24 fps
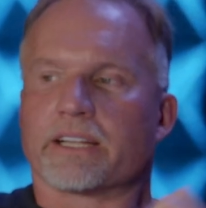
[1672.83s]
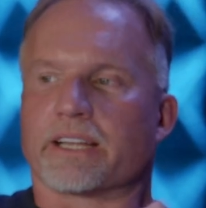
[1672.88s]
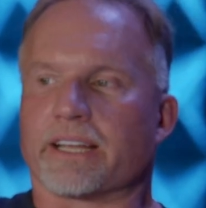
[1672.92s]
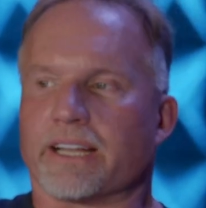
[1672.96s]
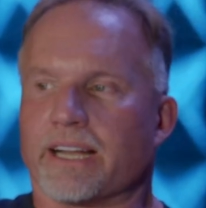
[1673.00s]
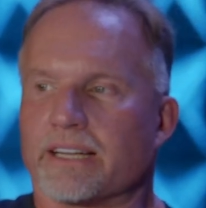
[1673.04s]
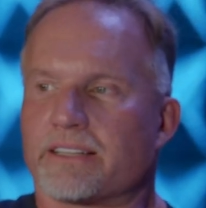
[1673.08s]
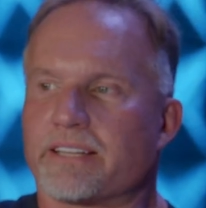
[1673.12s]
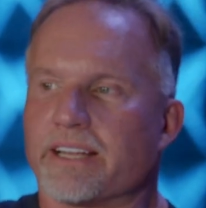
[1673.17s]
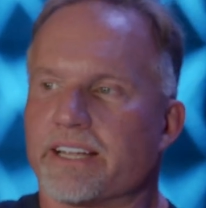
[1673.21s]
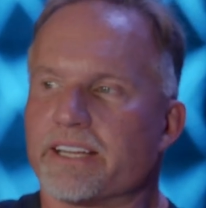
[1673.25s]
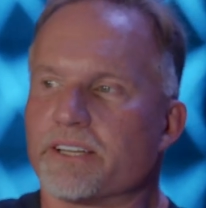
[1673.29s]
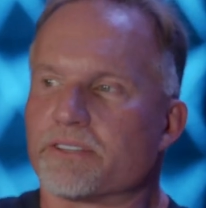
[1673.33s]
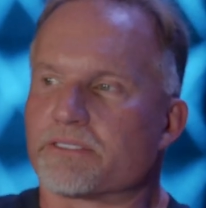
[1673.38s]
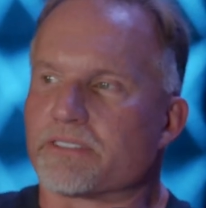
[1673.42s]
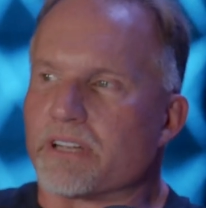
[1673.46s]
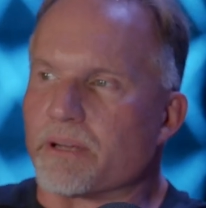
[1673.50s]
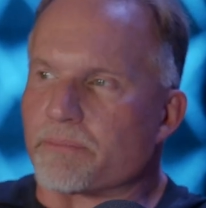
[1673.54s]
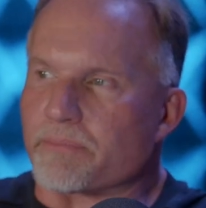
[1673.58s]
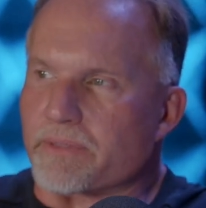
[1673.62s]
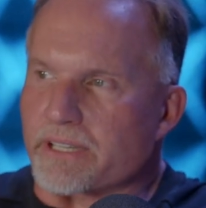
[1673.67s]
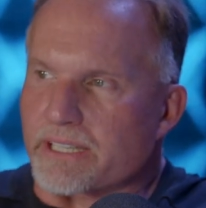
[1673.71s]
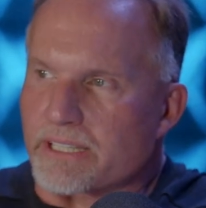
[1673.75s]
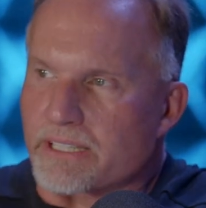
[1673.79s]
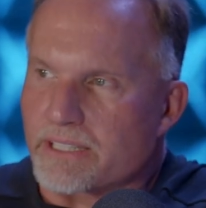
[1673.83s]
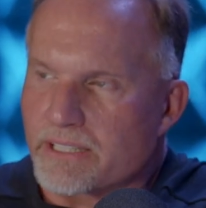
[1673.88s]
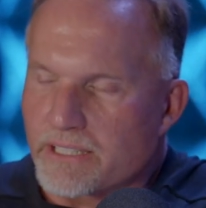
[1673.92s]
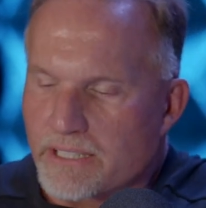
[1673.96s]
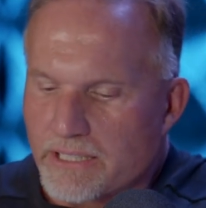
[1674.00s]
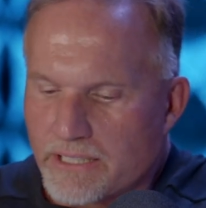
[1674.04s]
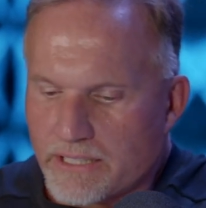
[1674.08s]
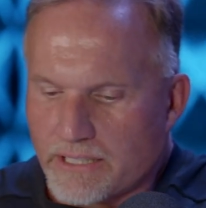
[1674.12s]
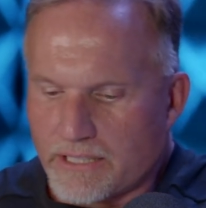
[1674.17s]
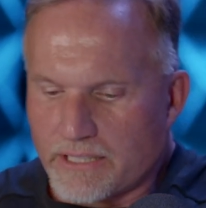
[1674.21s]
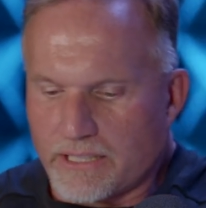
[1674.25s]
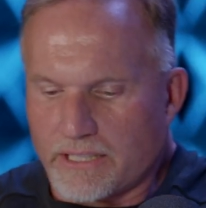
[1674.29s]
I tell you something?
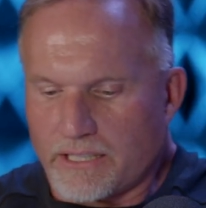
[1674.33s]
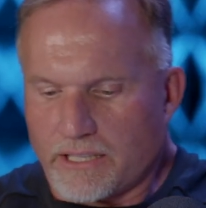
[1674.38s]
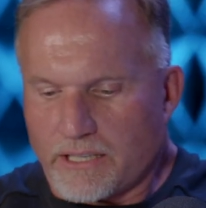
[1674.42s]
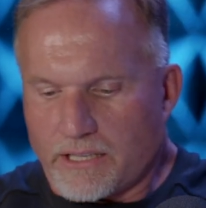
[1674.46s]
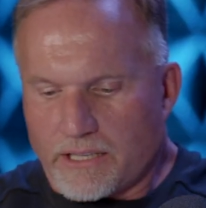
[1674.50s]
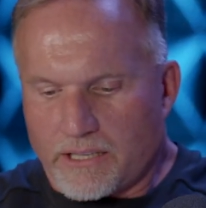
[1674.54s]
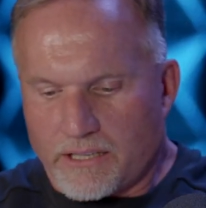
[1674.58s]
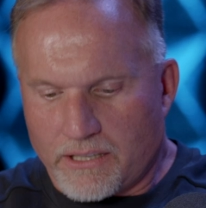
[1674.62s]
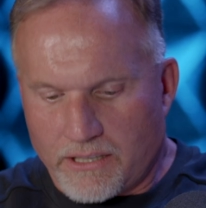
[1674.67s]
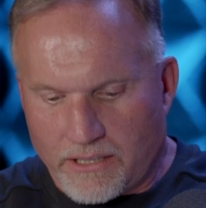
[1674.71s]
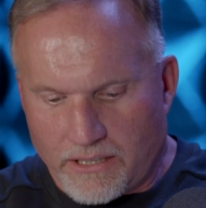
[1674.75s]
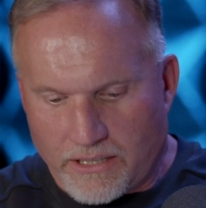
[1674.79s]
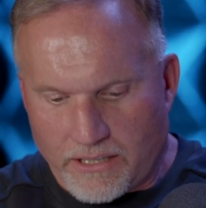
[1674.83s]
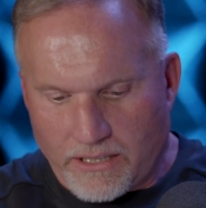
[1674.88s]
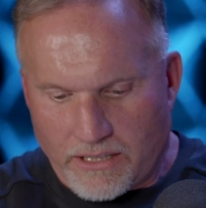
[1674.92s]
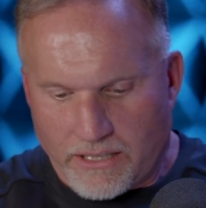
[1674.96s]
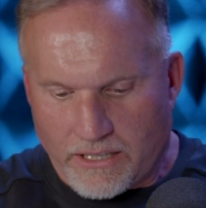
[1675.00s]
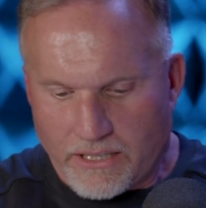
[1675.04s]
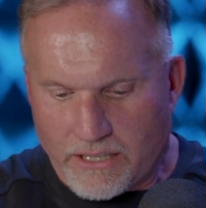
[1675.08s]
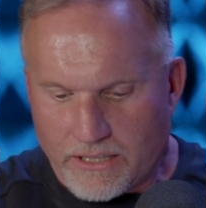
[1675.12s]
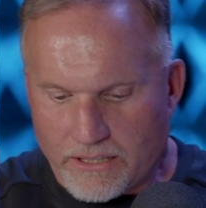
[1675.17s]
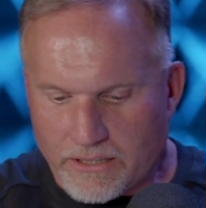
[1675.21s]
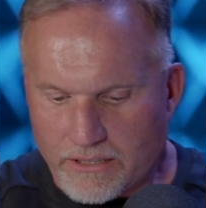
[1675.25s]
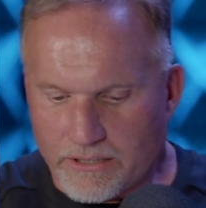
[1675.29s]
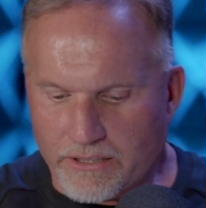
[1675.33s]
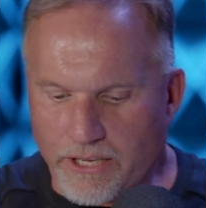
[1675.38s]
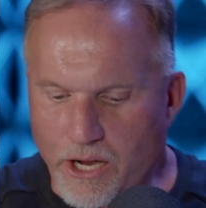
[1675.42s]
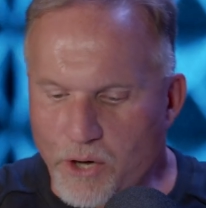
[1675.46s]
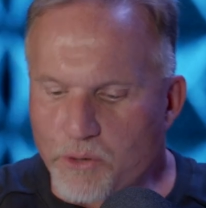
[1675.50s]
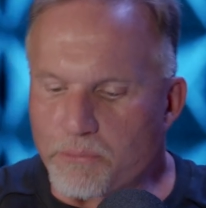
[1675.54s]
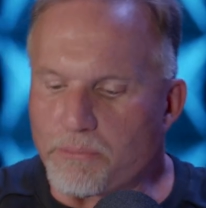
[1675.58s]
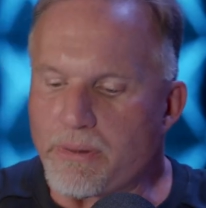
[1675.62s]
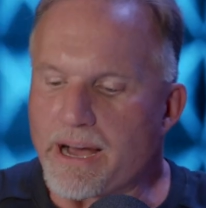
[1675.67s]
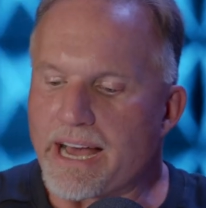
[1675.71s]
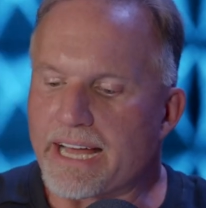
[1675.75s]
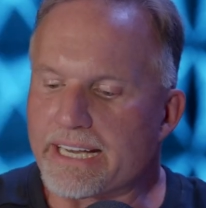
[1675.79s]

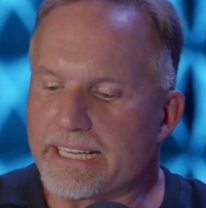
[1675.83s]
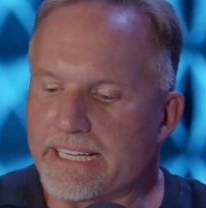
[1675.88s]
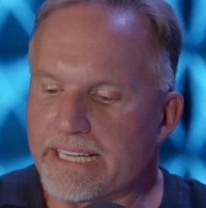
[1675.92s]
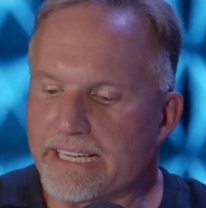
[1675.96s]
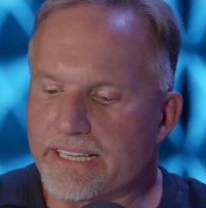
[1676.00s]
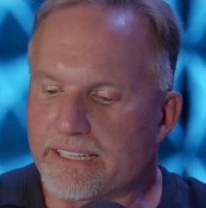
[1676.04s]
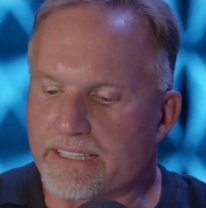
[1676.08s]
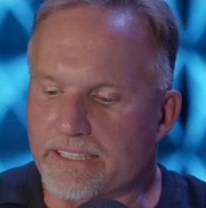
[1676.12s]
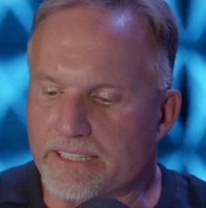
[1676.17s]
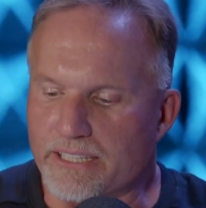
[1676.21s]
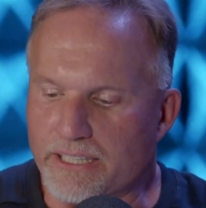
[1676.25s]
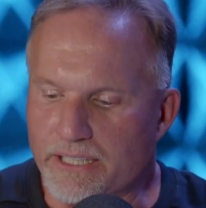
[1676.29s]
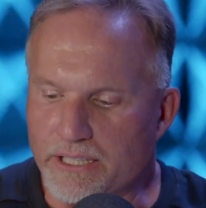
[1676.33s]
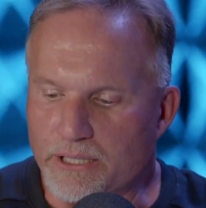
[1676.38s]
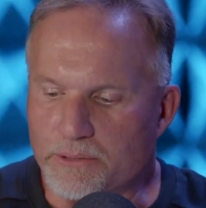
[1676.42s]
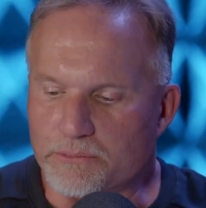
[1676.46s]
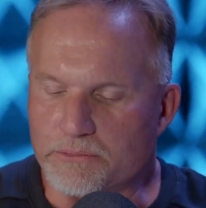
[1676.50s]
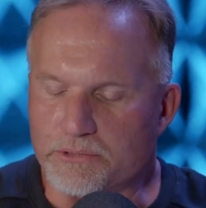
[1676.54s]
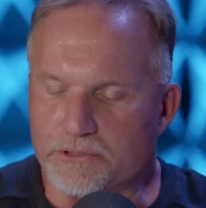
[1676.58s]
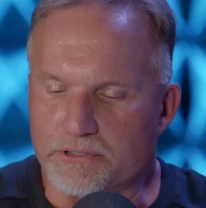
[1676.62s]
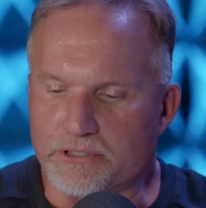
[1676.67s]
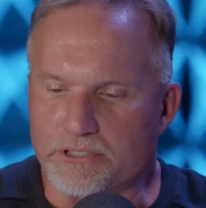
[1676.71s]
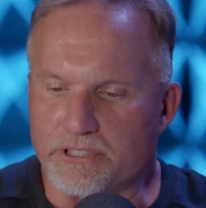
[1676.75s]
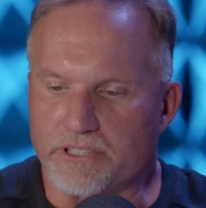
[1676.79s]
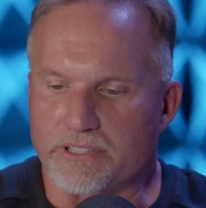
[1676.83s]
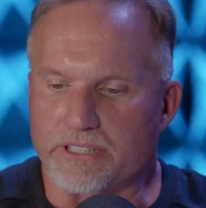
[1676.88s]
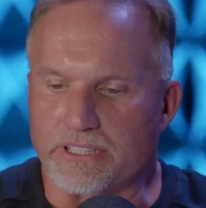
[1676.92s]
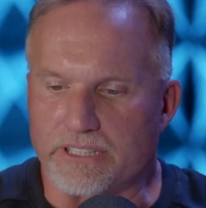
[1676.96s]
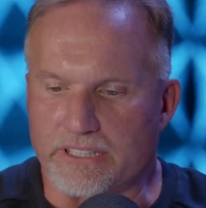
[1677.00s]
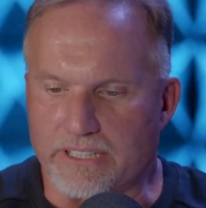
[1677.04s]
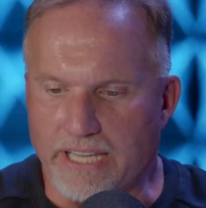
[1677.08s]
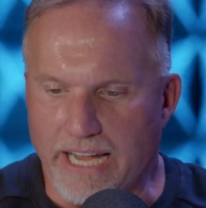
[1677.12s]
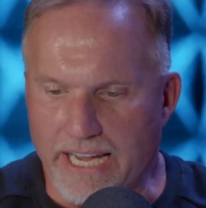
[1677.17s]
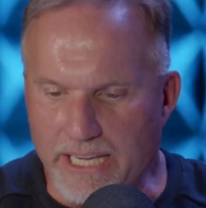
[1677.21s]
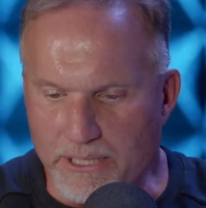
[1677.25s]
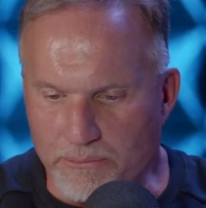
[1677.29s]
Nobody comes to the
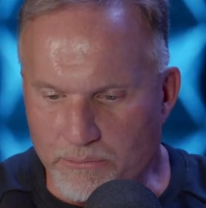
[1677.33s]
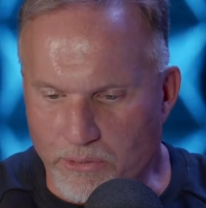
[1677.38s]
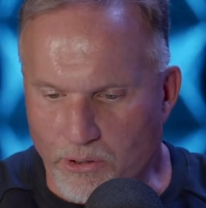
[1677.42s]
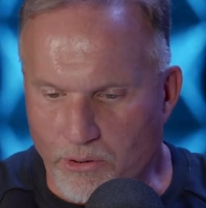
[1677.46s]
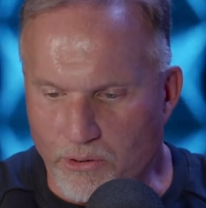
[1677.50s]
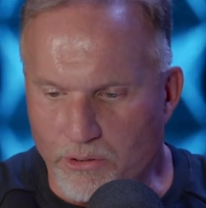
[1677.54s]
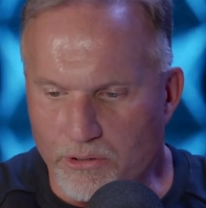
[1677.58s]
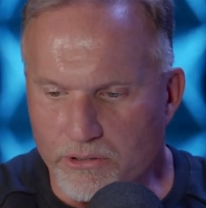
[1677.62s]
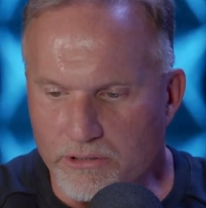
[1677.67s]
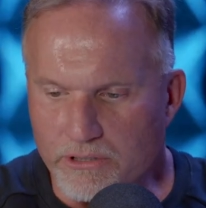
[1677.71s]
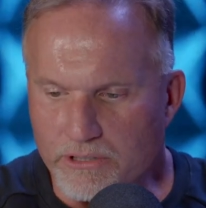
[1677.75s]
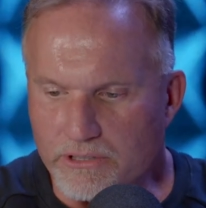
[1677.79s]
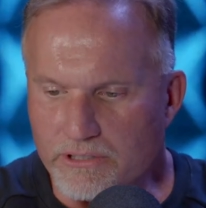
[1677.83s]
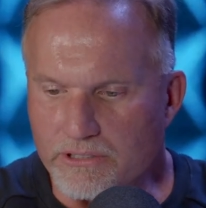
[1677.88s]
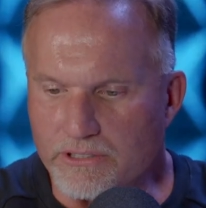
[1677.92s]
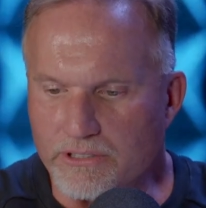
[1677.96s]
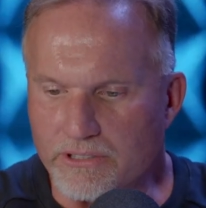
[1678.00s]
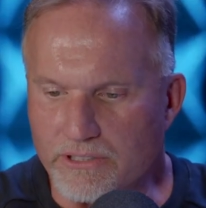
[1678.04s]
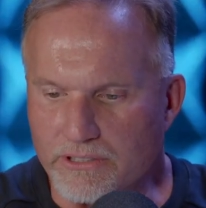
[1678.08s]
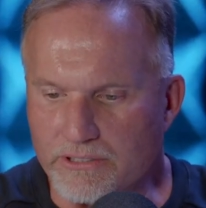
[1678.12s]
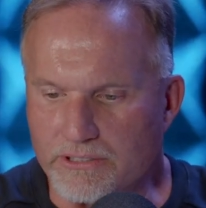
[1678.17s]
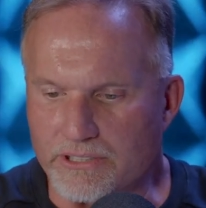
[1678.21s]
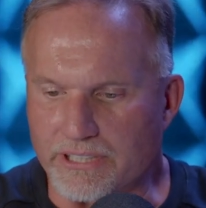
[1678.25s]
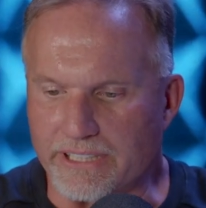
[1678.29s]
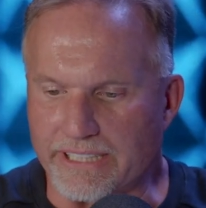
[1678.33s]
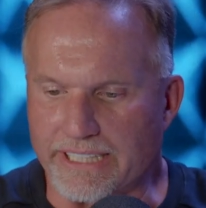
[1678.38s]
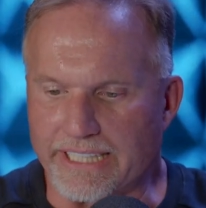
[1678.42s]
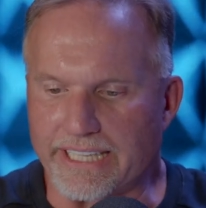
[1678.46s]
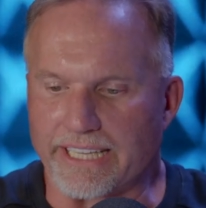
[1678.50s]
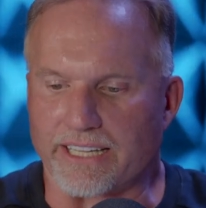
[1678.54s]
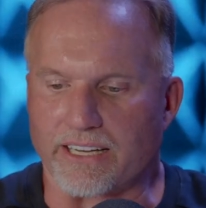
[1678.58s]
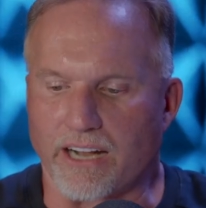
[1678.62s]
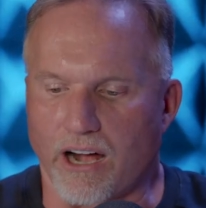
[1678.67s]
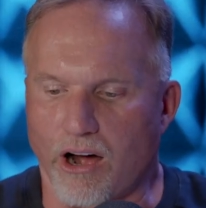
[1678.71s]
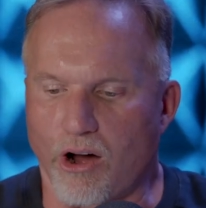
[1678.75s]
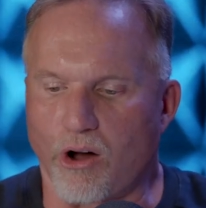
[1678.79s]
table to
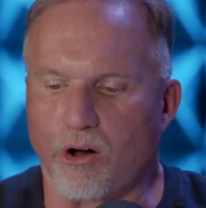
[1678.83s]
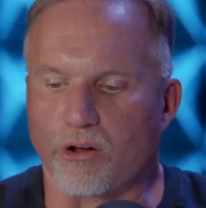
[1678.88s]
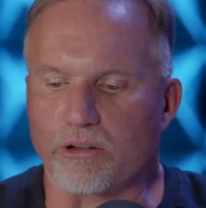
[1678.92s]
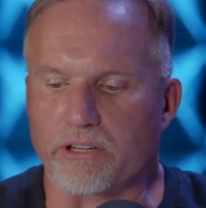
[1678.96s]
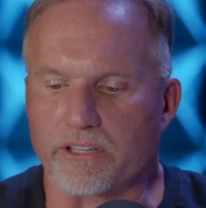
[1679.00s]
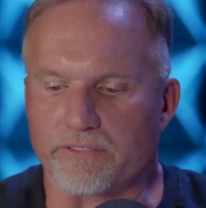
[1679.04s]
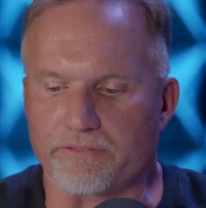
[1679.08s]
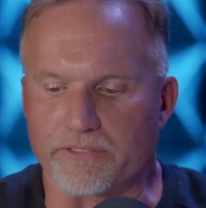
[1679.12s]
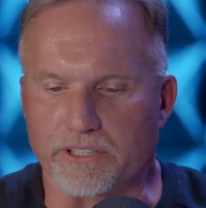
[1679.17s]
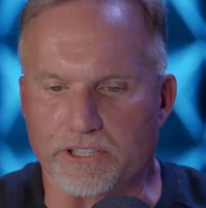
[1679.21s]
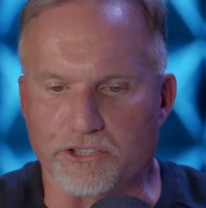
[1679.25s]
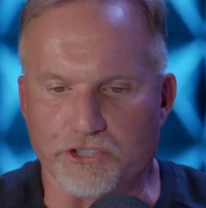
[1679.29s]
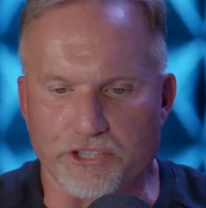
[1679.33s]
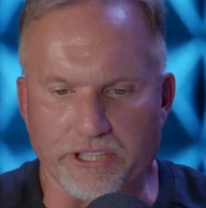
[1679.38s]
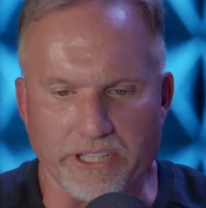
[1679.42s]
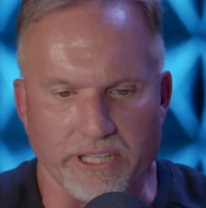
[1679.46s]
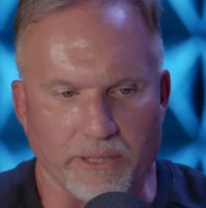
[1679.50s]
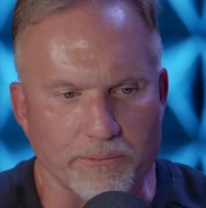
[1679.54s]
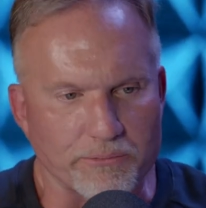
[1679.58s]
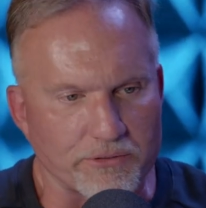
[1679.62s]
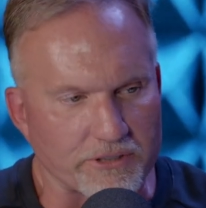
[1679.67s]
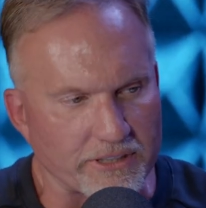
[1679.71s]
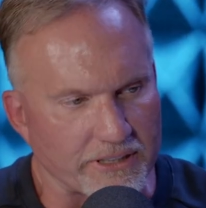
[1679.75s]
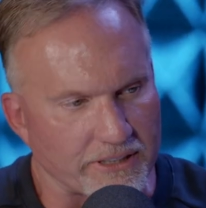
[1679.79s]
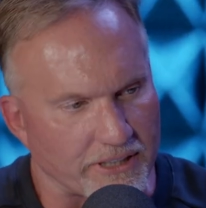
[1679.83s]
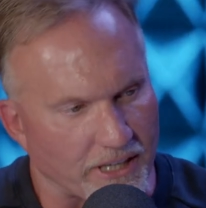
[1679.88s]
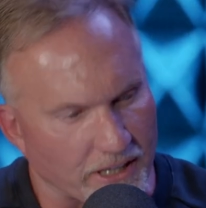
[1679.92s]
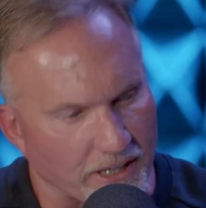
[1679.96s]
get all of the chips in